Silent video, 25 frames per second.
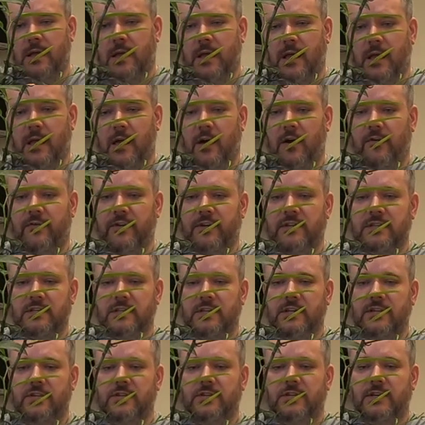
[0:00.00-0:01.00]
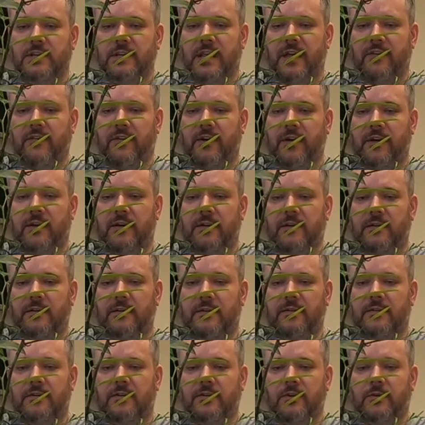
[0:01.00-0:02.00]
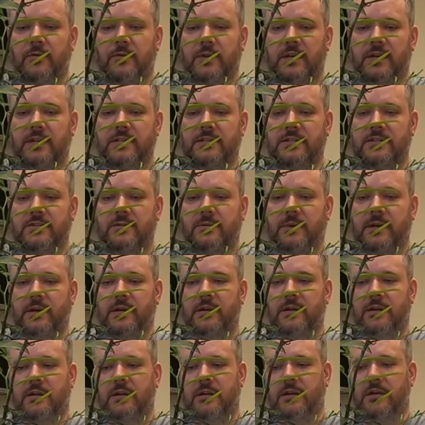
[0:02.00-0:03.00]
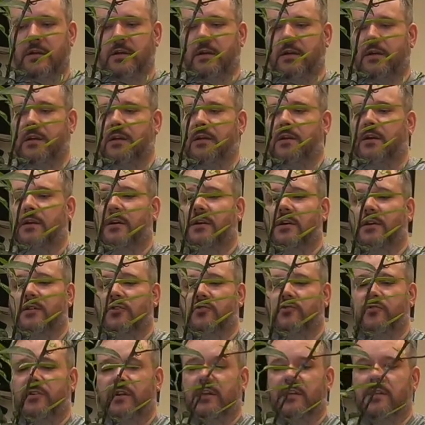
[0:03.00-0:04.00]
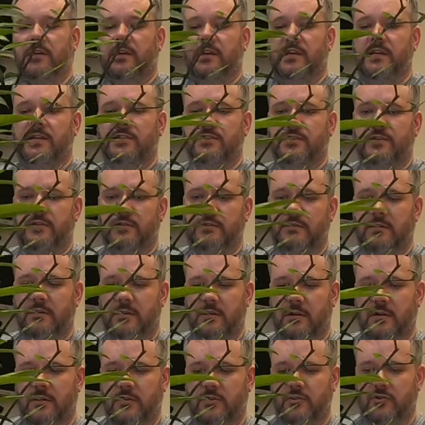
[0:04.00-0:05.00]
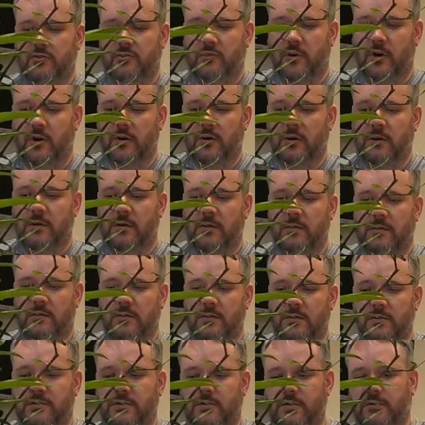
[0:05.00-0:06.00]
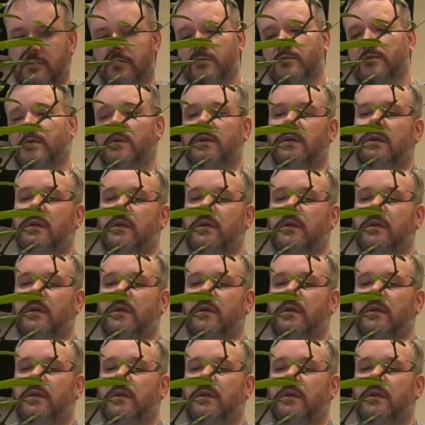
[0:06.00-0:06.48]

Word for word: Uh, obviously, you should never do this to a, a tree that isn't strong because you'll